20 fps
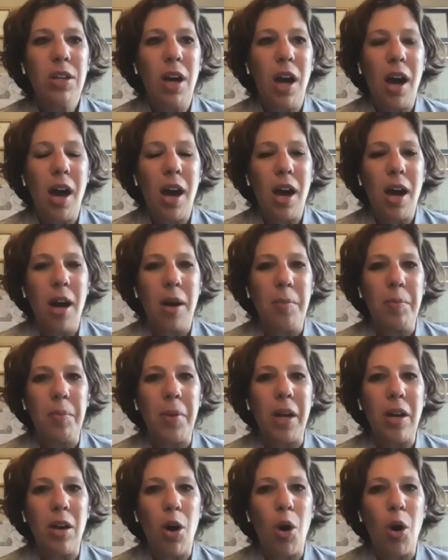um,
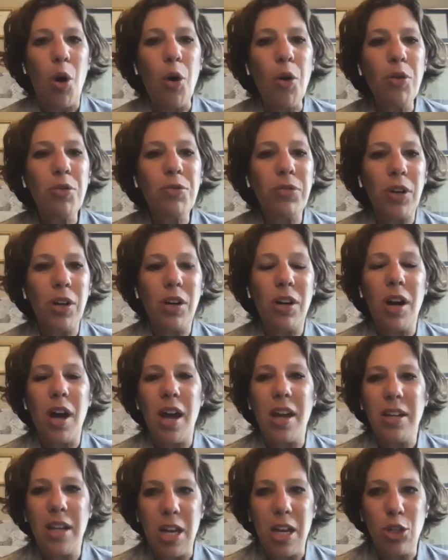over
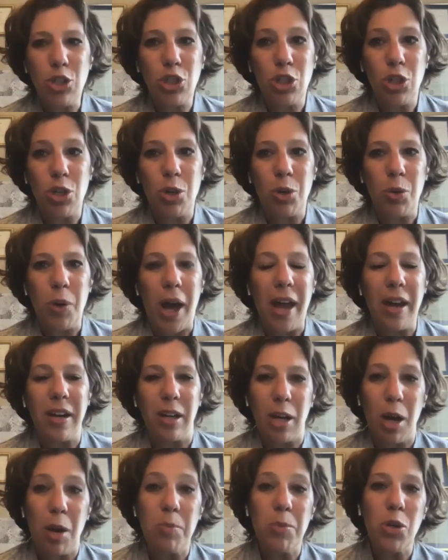an issue and a
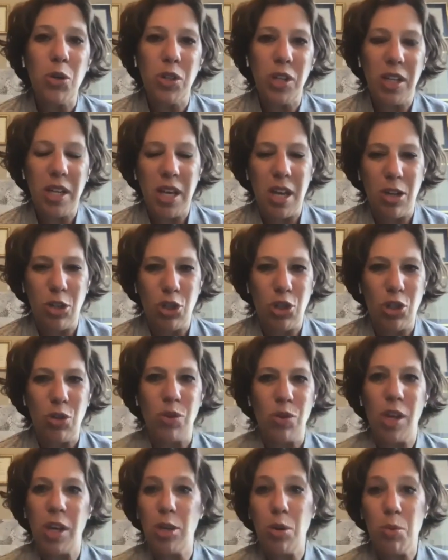community issue
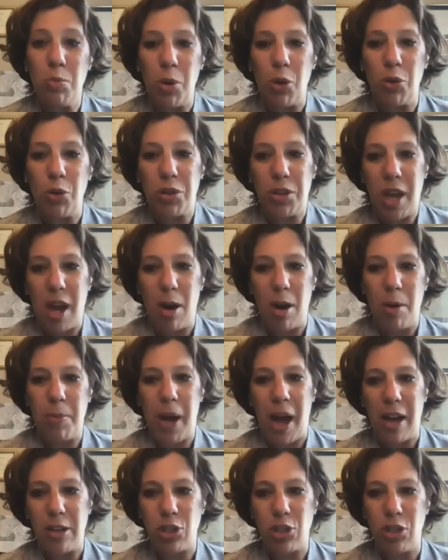that you both care
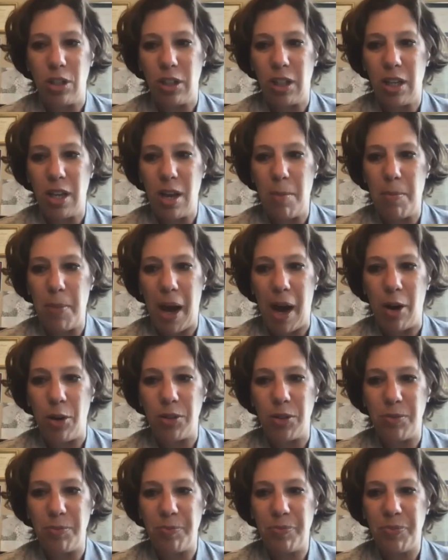passionately about.
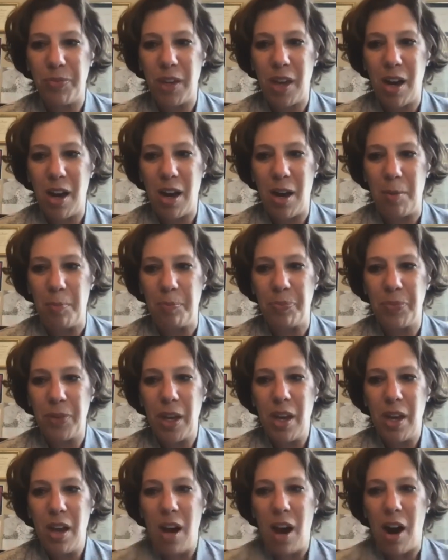Um,
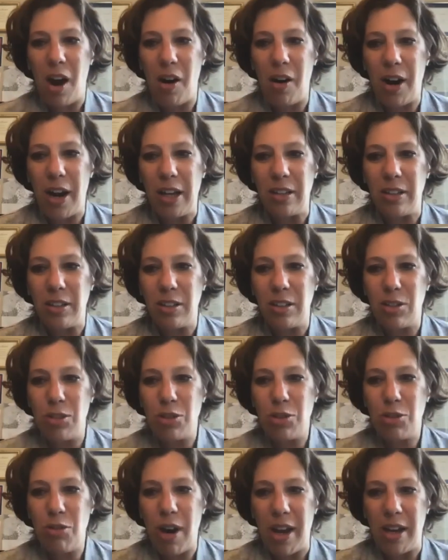all right,
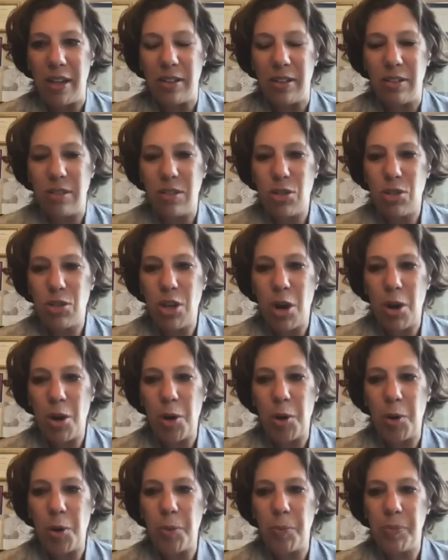great.
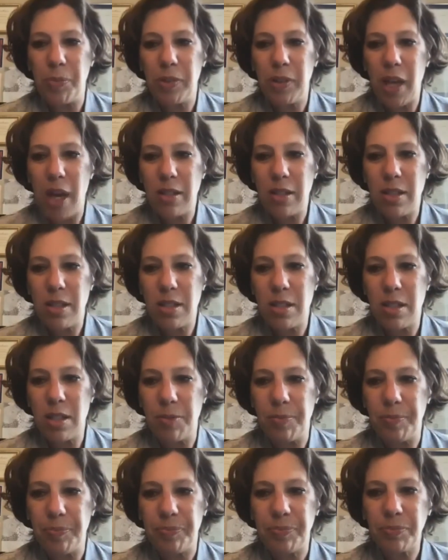So let's
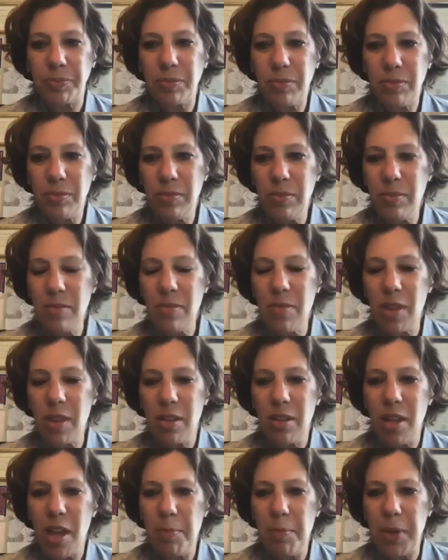
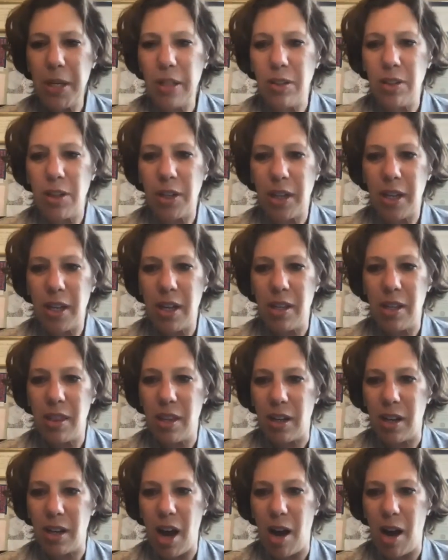let me look in
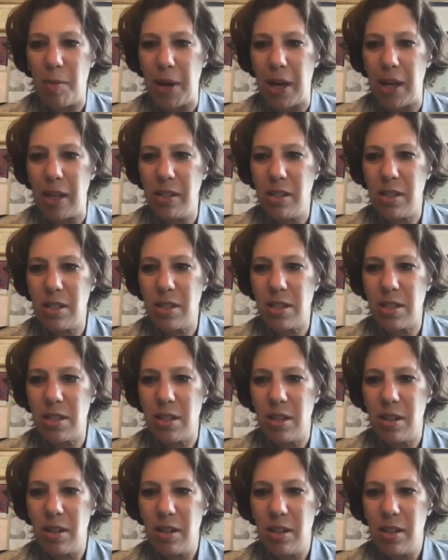the comments.
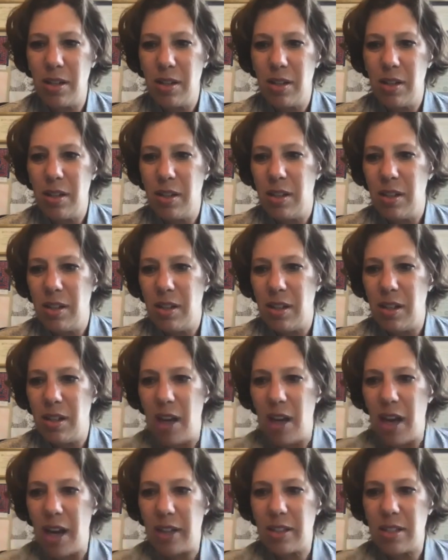
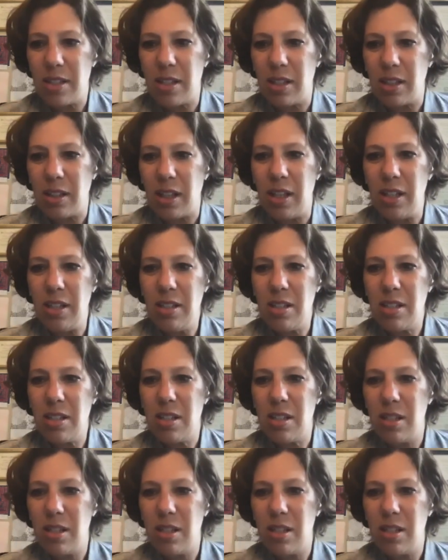Excellent.